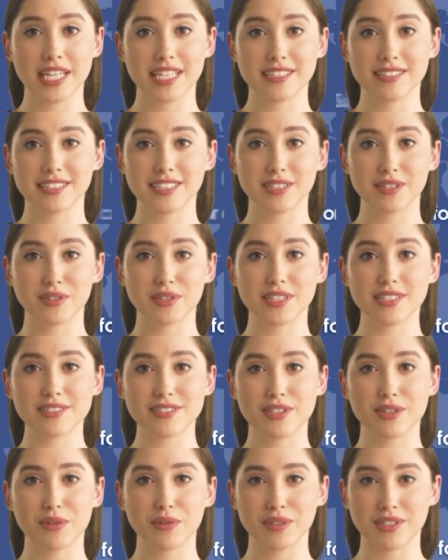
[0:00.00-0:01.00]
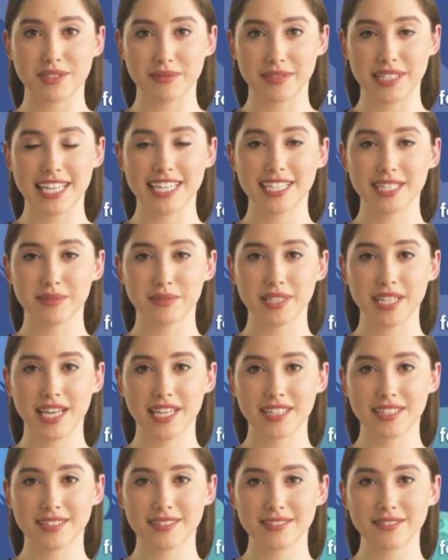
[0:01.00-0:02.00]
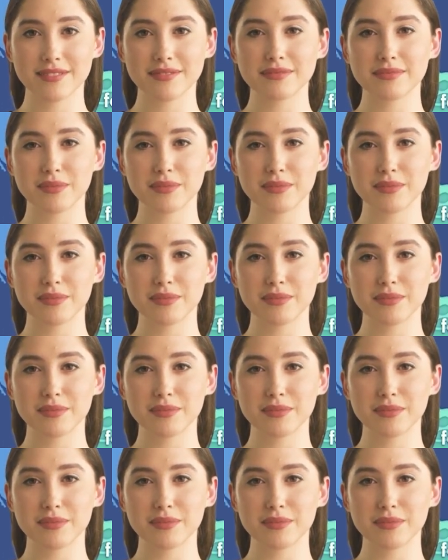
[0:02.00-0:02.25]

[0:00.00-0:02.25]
asynchronous Taurus media players,